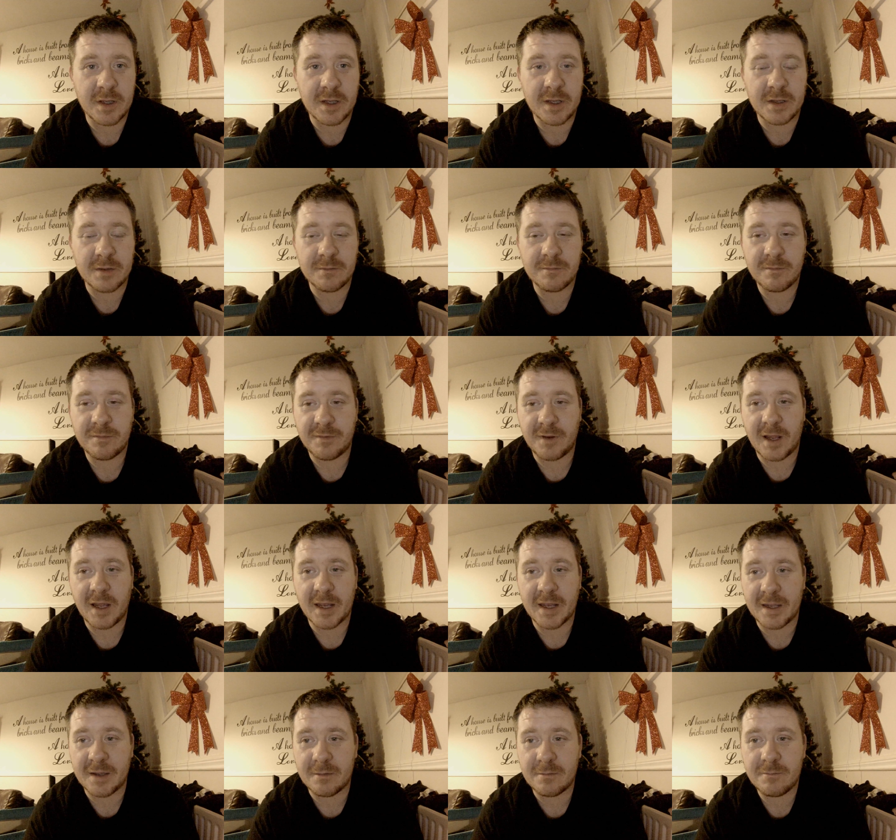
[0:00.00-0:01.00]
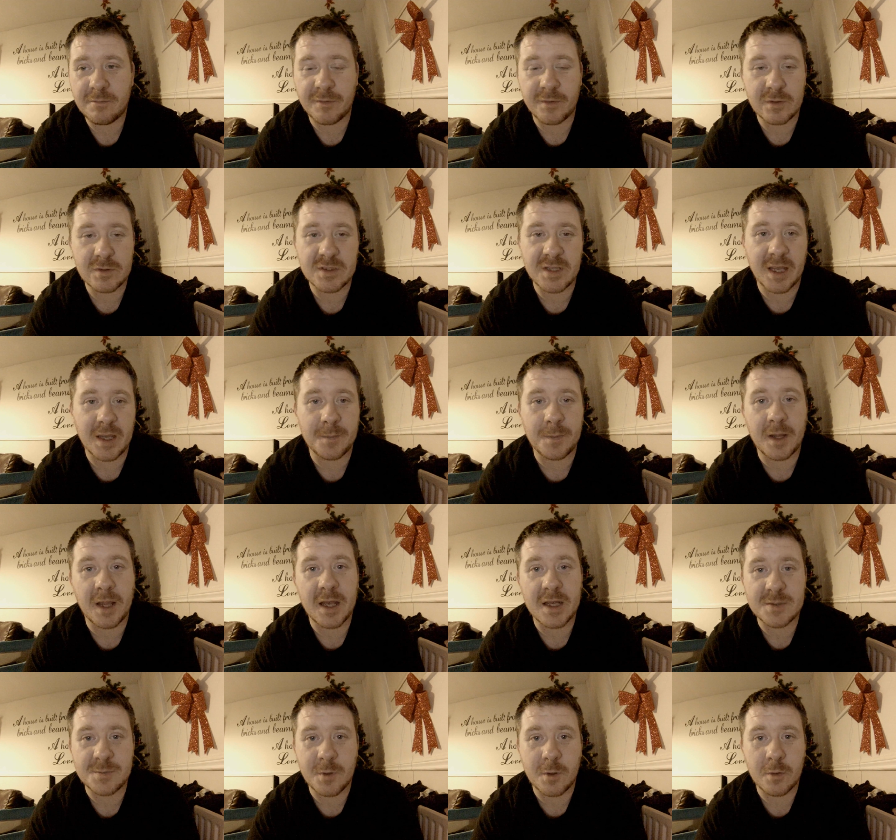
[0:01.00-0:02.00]
You can fly in full
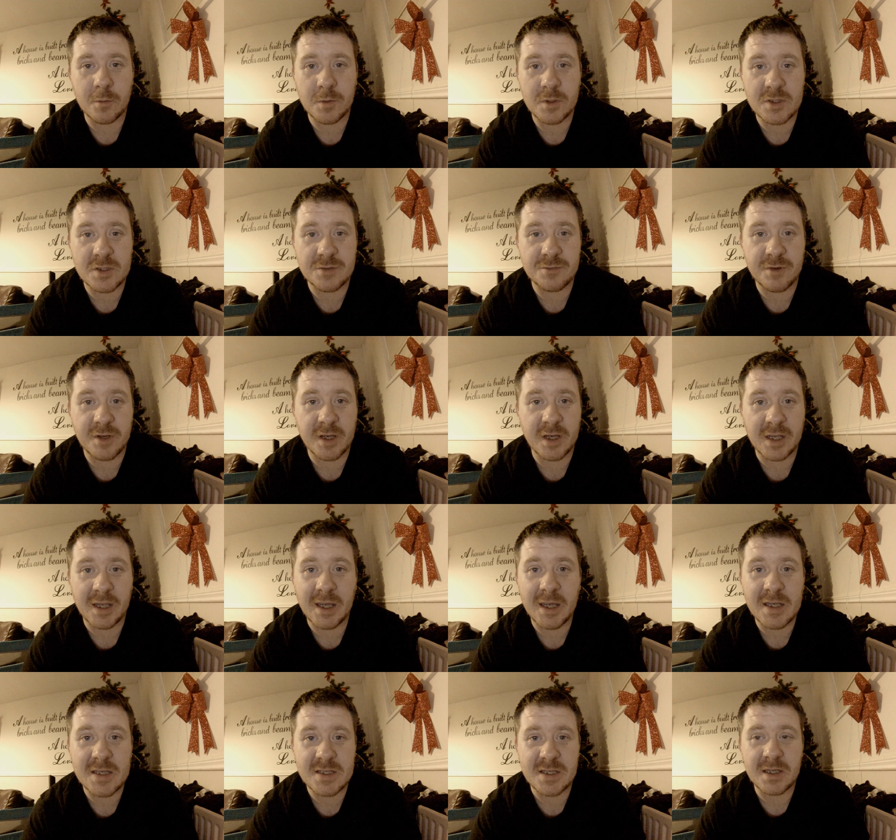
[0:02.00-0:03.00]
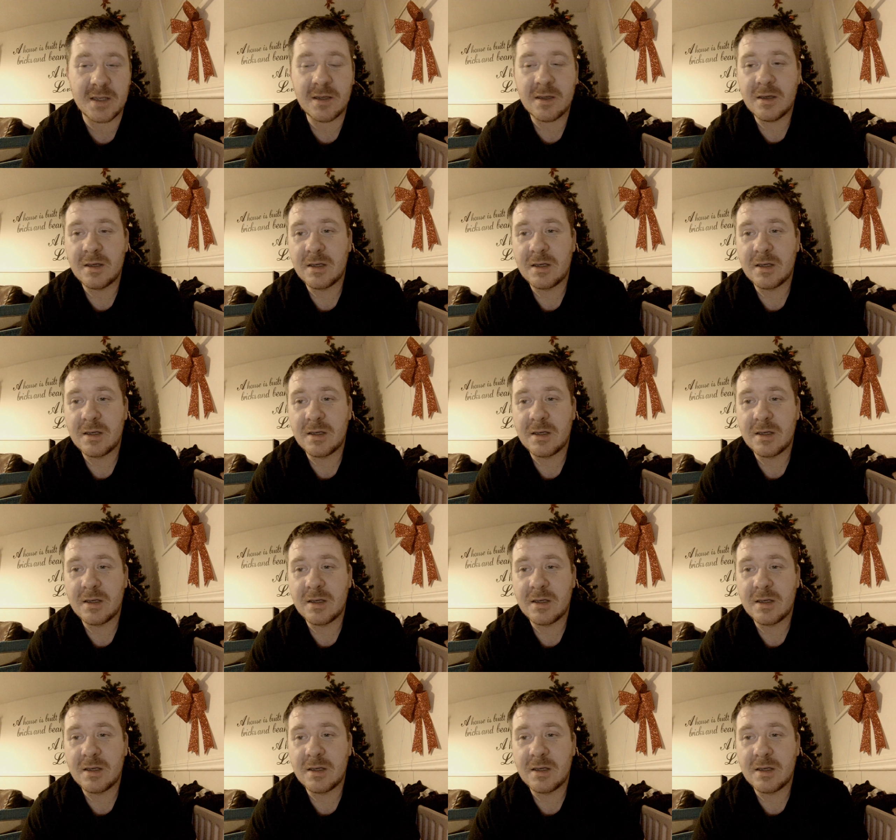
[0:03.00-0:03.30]
stabilised mode, which is really easy.